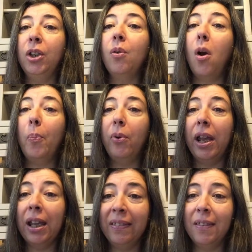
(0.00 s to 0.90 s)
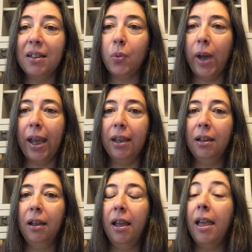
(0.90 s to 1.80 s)
you operate in this way,
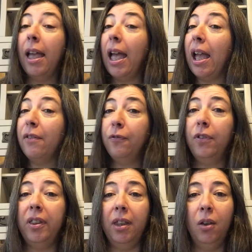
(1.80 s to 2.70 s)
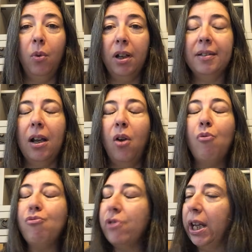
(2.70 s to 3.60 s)
everything works out
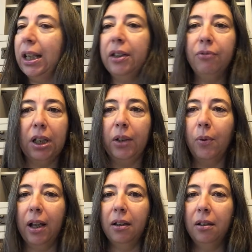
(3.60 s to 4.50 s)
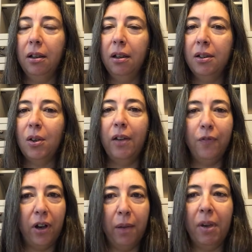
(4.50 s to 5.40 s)
really, really well. So I
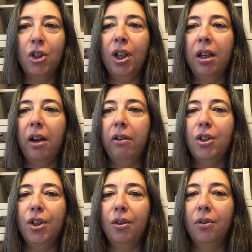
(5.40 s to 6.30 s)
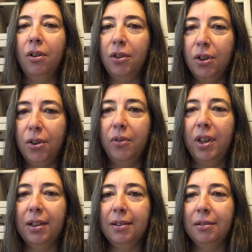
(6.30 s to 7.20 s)
very much encourage you to do
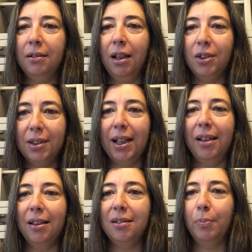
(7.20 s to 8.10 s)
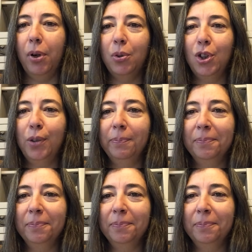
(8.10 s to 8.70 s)
this and to take this approach.